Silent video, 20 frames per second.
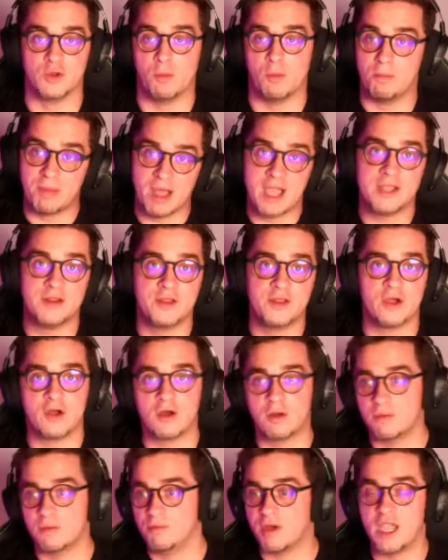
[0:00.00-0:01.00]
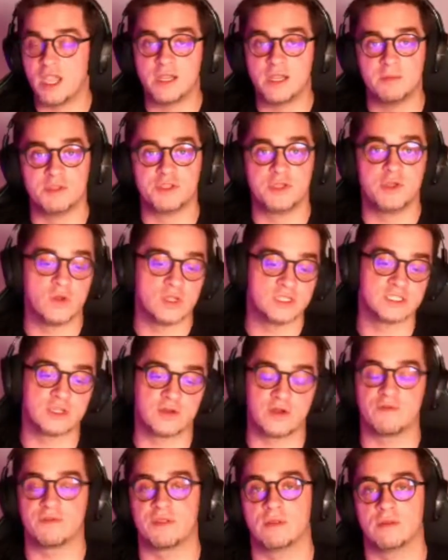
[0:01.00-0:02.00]
buy DAR, buy the materials,
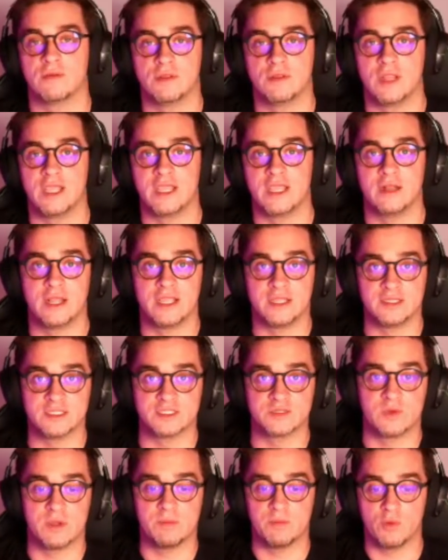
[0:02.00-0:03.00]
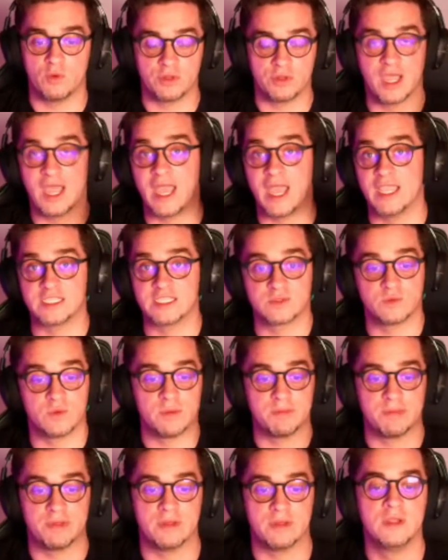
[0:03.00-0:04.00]
craft the latest weapon or the highest
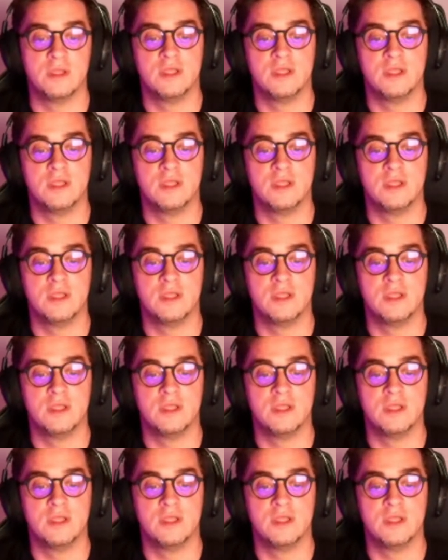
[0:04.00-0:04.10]
weapon.